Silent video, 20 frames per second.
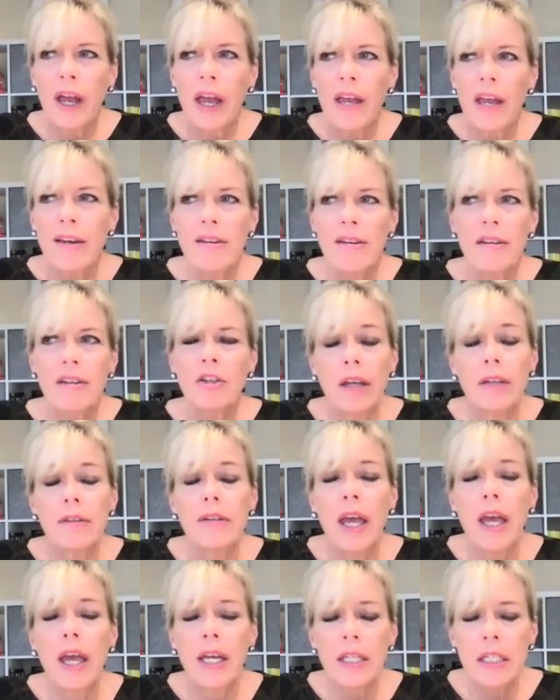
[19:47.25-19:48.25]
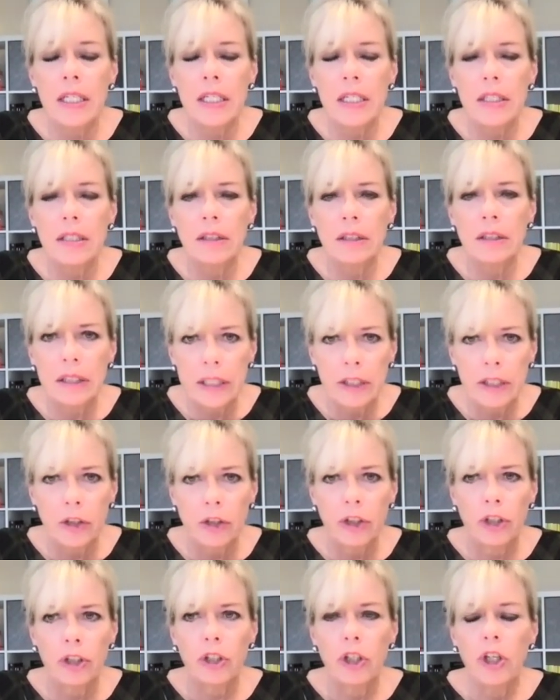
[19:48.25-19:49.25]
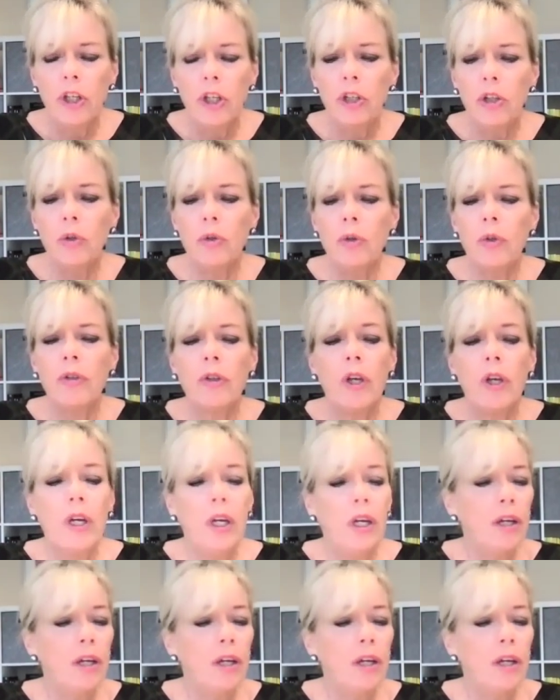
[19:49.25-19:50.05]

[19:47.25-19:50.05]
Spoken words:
and as any leader who is